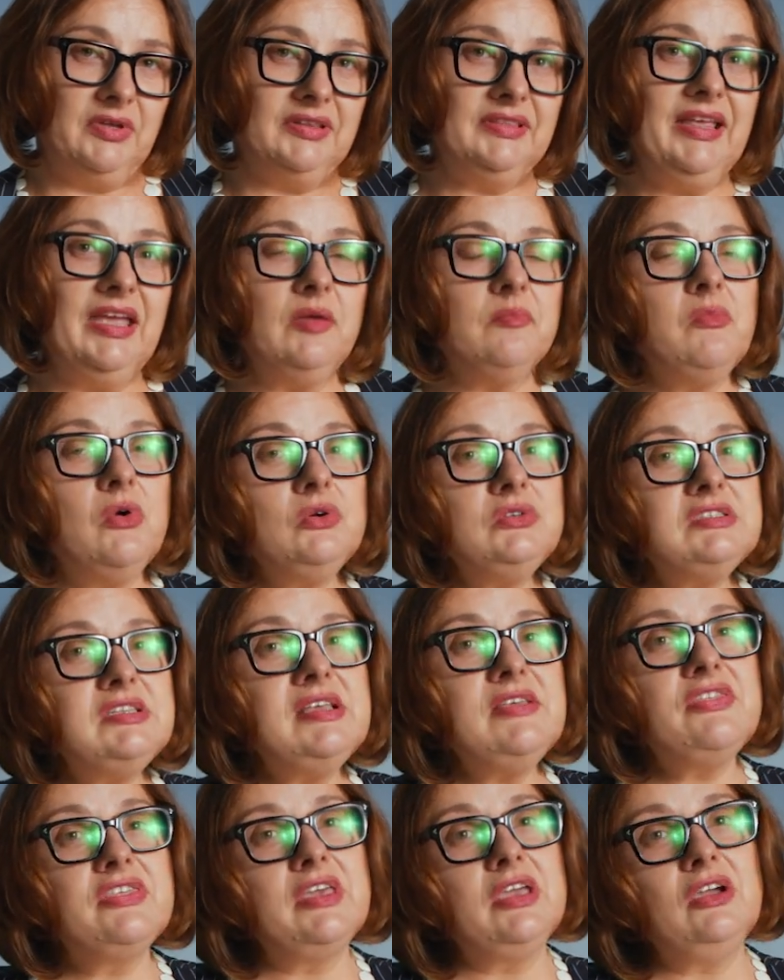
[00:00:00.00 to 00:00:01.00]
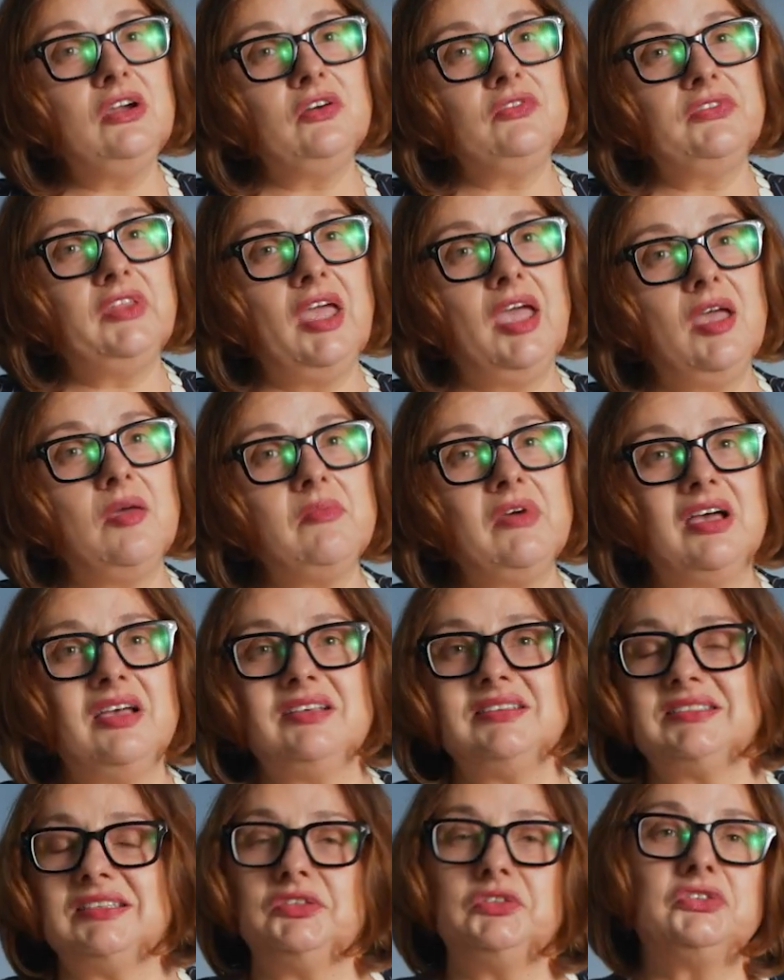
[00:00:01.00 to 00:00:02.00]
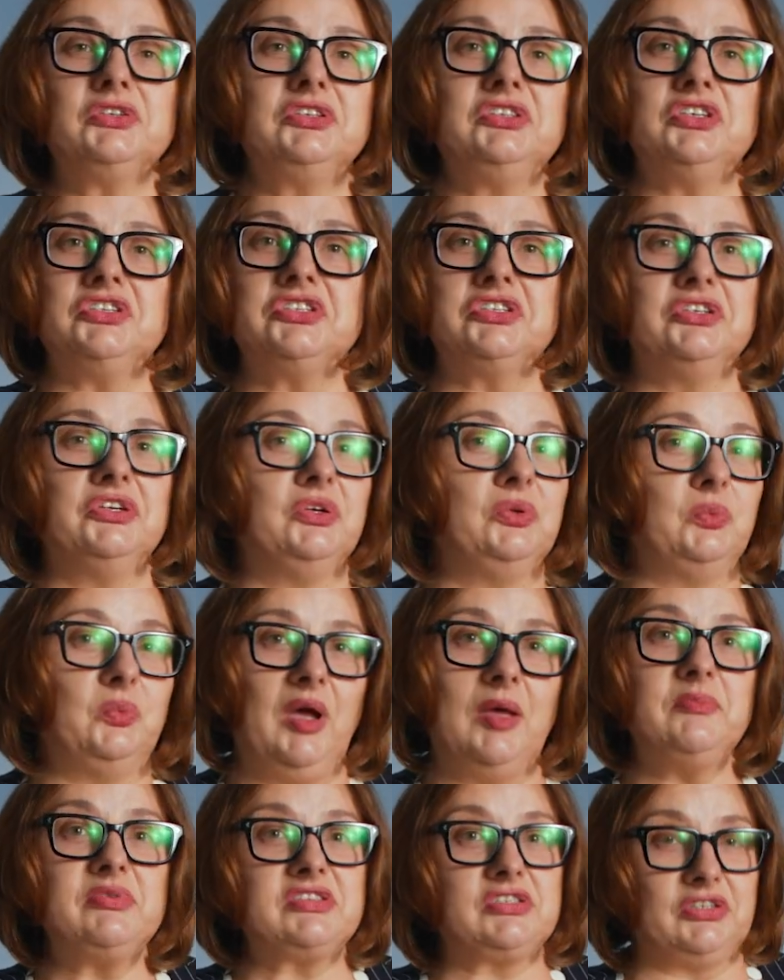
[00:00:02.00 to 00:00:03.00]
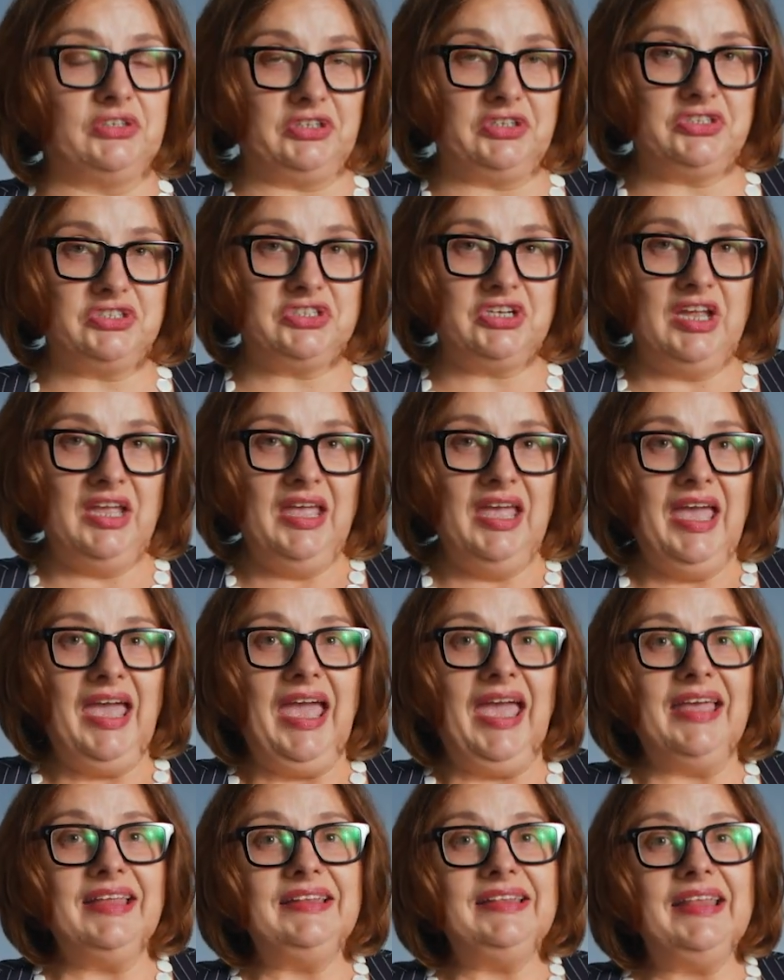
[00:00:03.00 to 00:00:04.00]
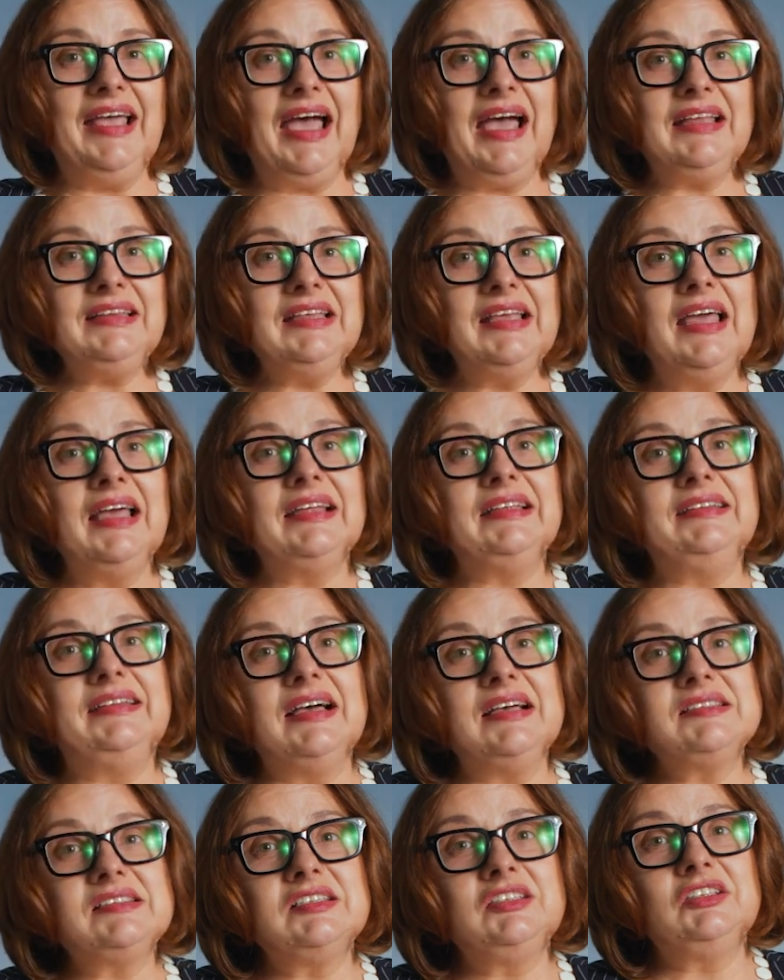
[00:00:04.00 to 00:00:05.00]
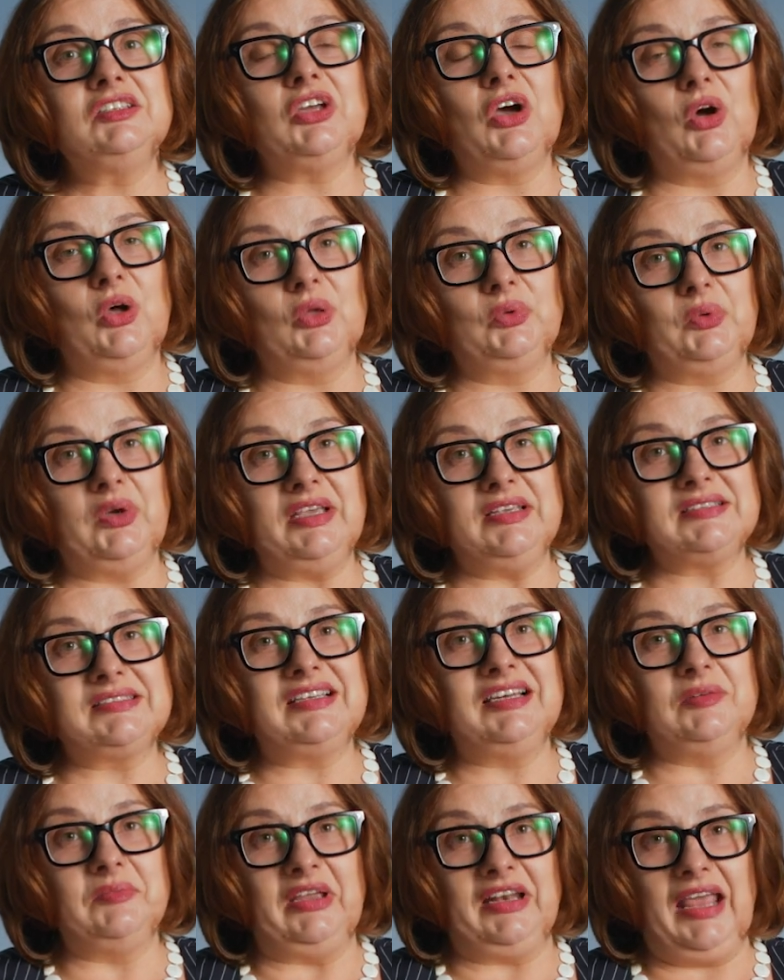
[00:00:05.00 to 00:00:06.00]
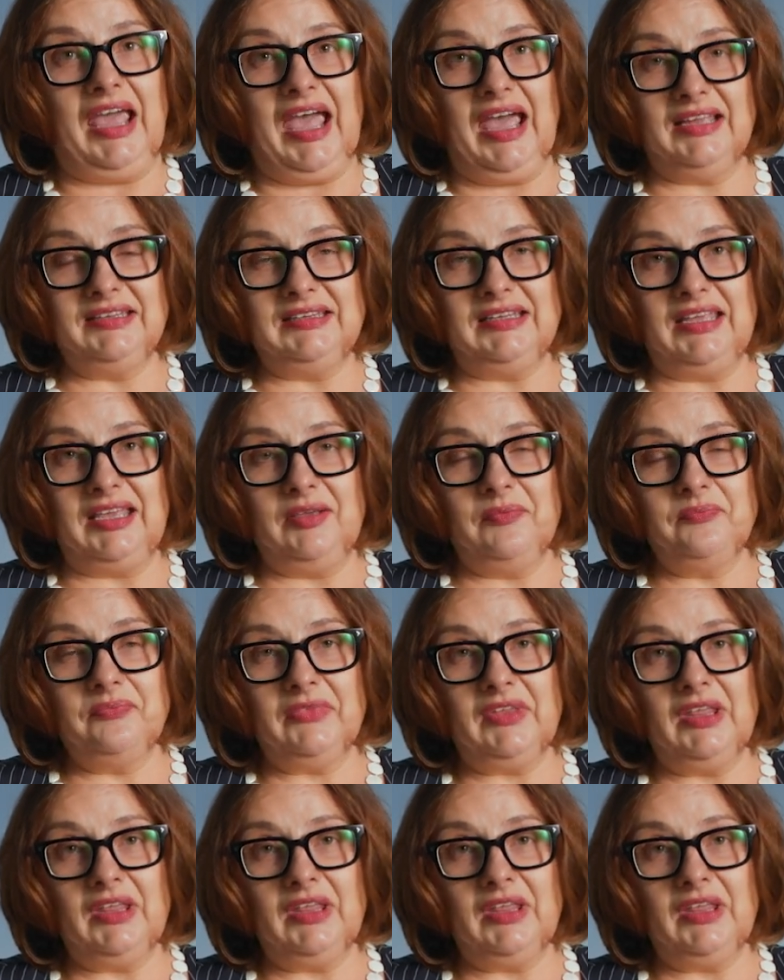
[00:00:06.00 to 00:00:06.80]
They mostly think of them as traditional web search, and that doesn't always come in handy.